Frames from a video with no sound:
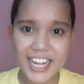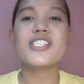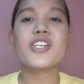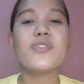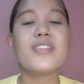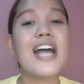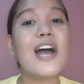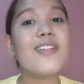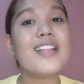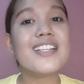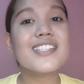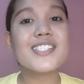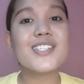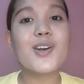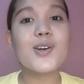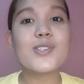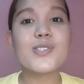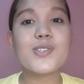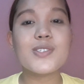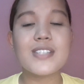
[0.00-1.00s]
So now let's
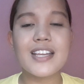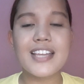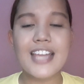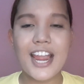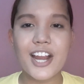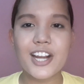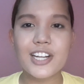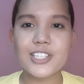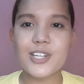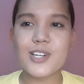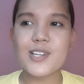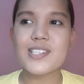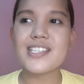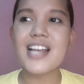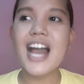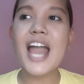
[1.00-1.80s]
go to the characters.